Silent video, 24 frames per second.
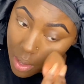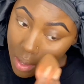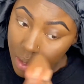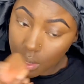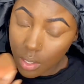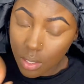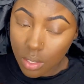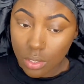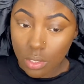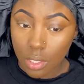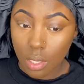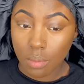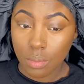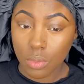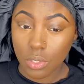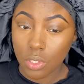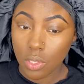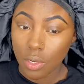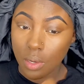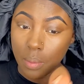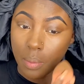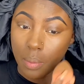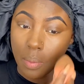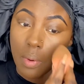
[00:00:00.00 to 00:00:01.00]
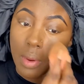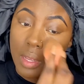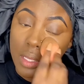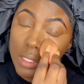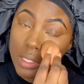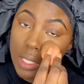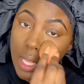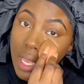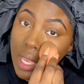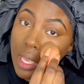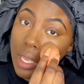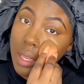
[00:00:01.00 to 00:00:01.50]
So I'm just going to press that
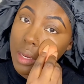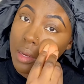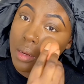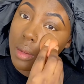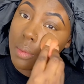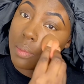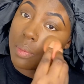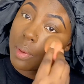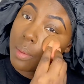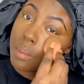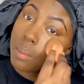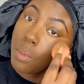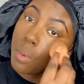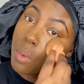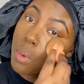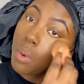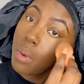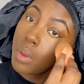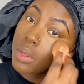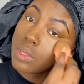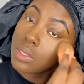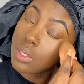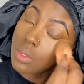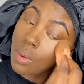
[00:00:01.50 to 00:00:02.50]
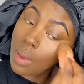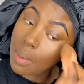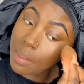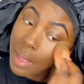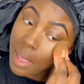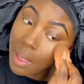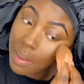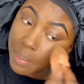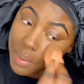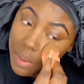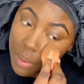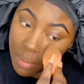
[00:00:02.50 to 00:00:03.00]
in a bit more until I'm
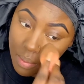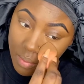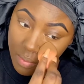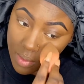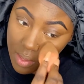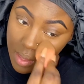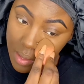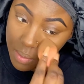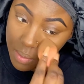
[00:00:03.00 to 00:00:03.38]
happy with it.